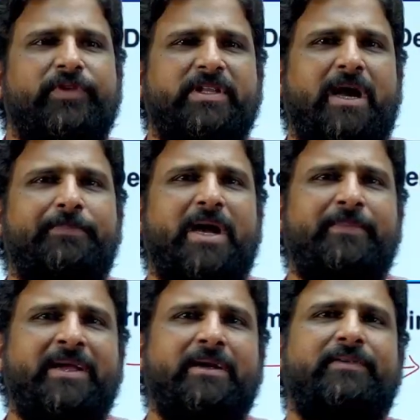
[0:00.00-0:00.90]
for the
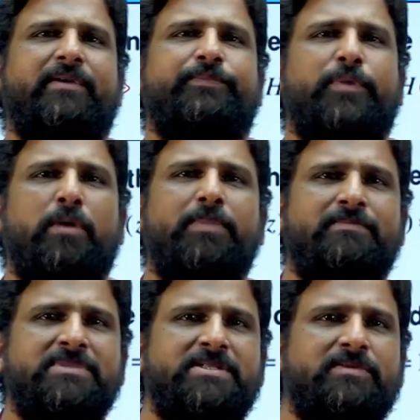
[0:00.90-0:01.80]
upcoming problems,